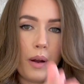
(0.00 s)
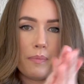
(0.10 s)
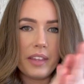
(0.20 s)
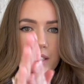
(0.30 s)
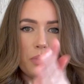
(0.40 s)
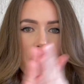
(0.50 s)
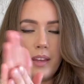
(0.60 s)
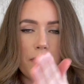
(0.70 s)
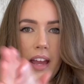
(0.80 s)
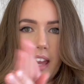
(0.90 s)
this within
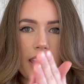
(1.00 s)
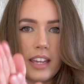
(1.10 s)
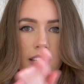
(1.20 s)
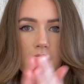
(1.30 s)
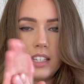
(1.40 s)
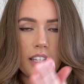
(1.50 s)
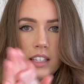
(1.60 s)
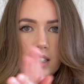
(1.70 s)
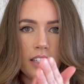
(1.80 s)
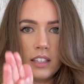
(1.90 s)
my hand,
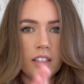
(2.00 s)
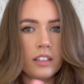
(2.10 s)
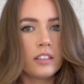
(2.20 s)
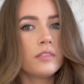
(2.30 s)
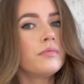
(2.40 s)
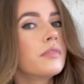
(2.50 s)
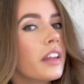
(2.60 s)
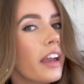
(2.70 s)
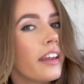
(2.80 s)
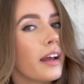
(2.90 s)

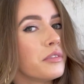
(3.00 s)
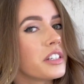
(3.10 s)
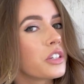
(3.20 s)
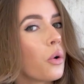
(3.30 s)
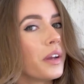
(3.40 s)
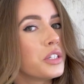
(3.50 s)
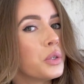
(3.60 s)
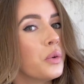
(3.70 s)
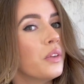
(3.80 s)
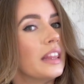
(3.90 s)
and I'm just going
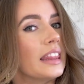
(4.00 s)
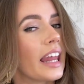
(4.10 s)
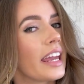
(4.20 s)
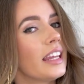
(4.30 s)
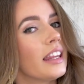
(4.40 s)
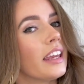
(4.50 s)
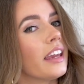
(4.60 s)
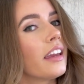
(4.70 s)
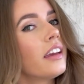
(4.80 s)
to lightly